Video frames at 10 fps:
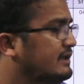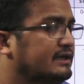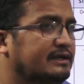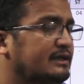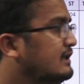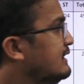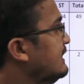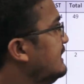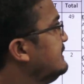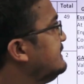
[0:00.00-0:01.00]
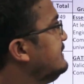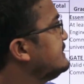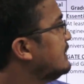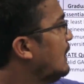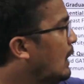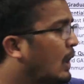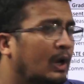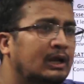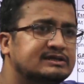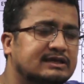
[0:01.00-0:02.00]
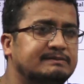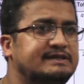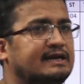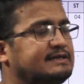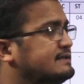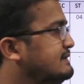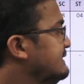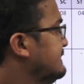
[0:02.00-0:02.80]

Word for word: degree in these all subjects